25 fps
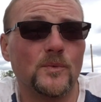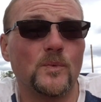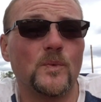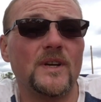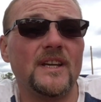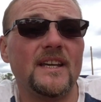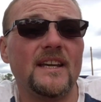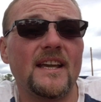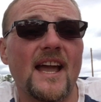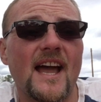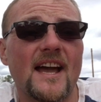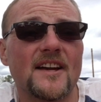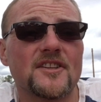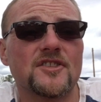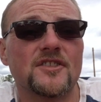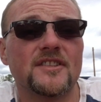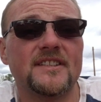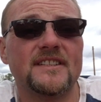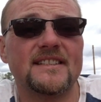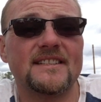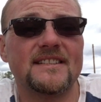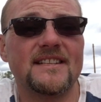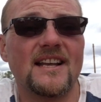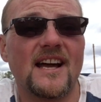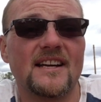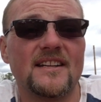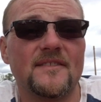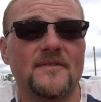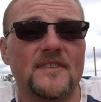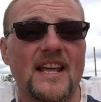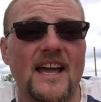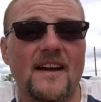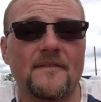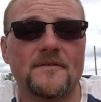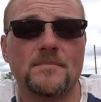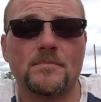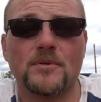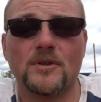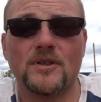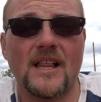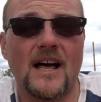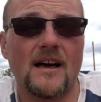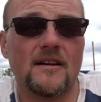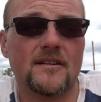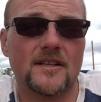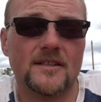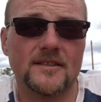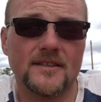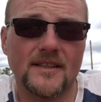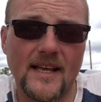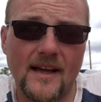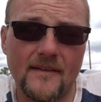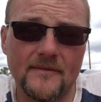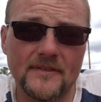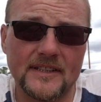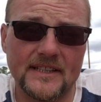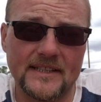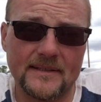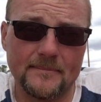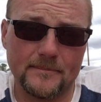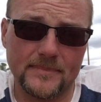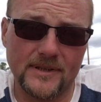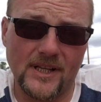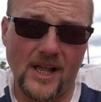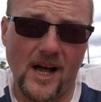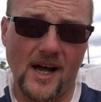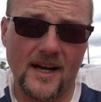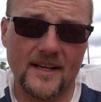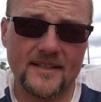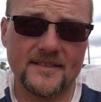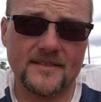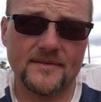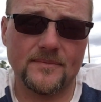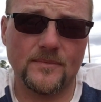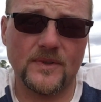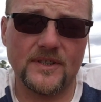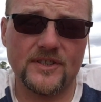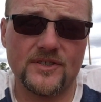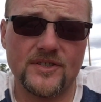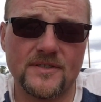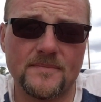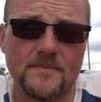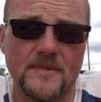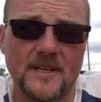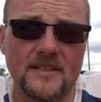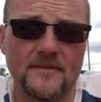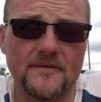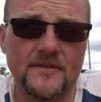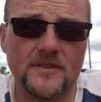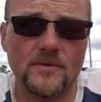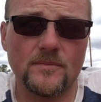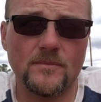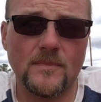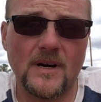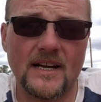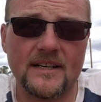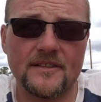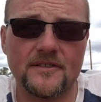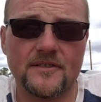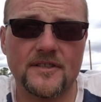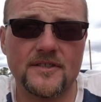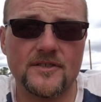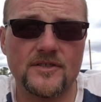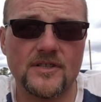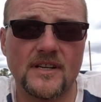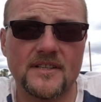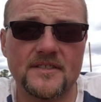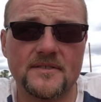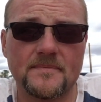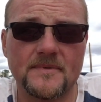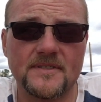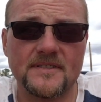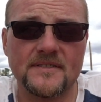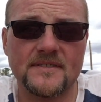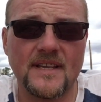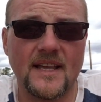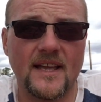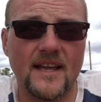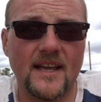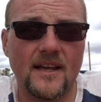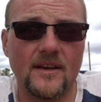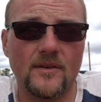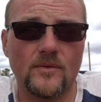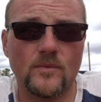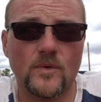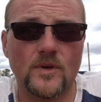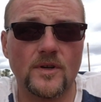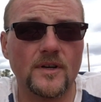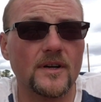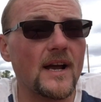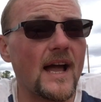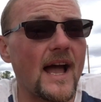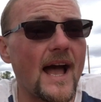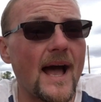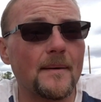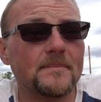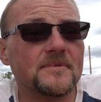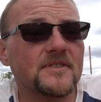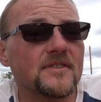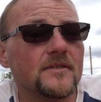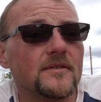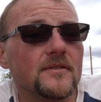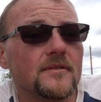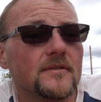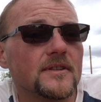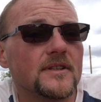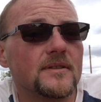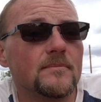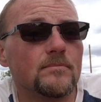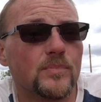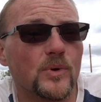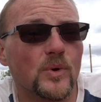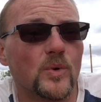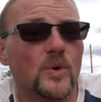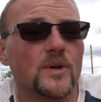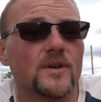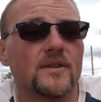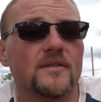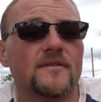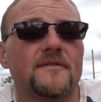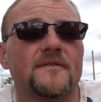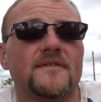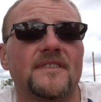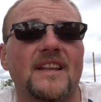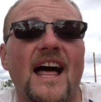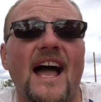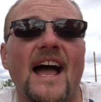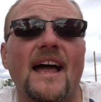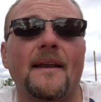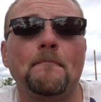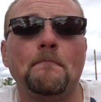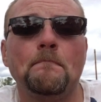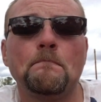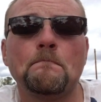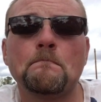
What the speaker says: We actually did not even have to pull out our leveling blocks. We just made a few minor adjustments and were absolutely board flat.